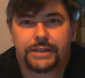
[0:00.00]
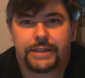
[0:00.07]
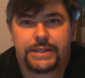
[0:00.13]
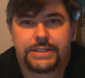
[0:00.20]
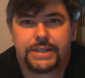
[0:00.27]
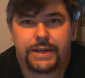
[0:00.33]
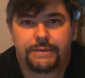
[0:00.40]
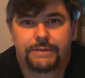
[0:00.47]

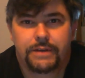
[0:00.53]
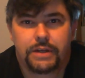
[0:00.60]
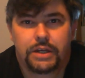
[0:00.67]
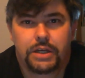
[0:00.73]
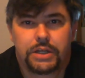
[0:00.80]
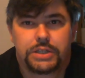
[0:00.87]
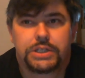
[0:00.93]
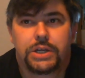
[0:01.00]
stuff.
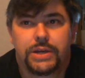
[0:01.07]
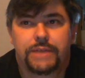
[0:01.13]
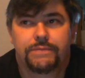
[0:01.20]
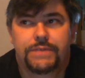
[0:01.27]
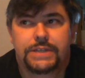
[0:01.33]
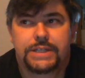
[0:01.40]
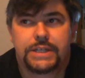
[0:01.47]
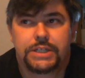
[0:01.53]
So
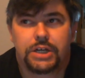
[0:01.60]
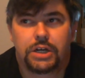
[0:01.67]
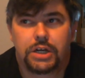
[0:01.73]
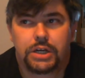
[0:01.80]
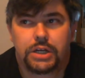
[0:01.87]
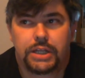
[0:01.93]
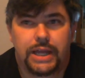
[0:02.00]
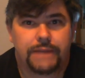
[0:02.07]
emphasis on
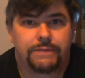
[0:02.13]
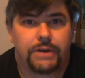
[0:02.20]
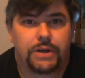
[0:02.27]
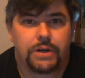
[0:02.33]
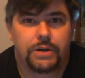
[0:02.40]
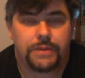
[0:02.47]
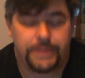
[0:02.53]
life on earth.